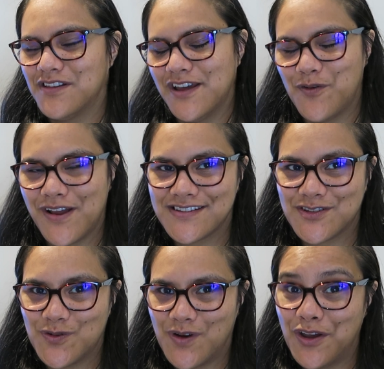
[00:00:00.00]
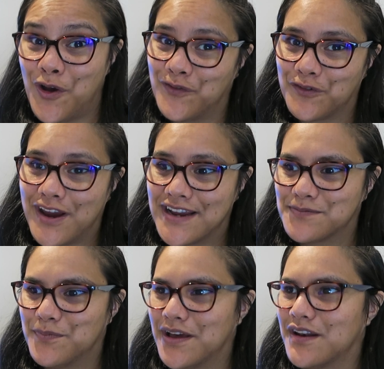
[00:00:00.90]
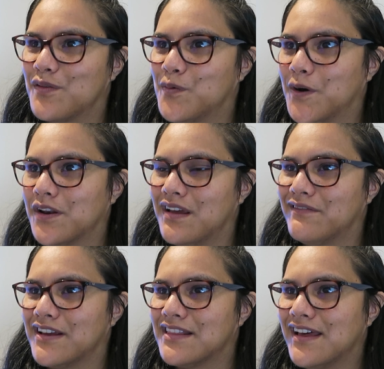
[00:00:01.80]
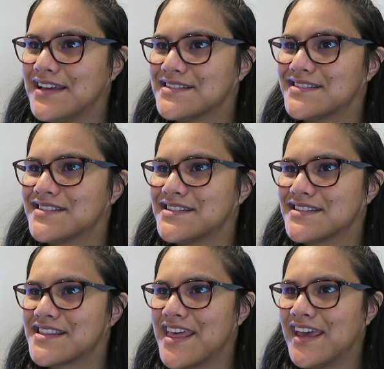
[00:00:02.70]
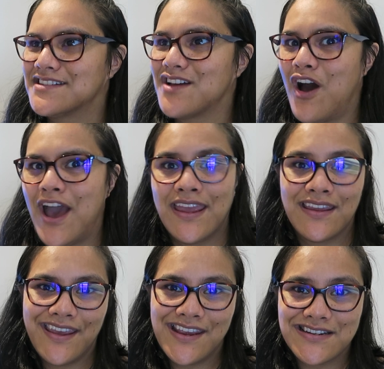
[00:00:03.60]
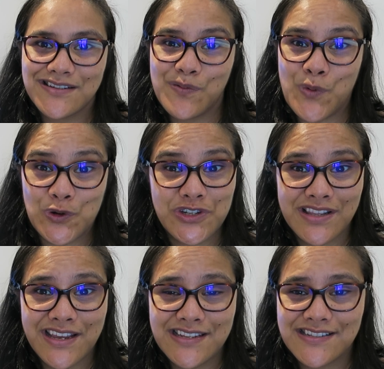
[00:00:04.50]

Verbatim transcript: well, I always knew I overate, but what I realized is that I eat emotionally.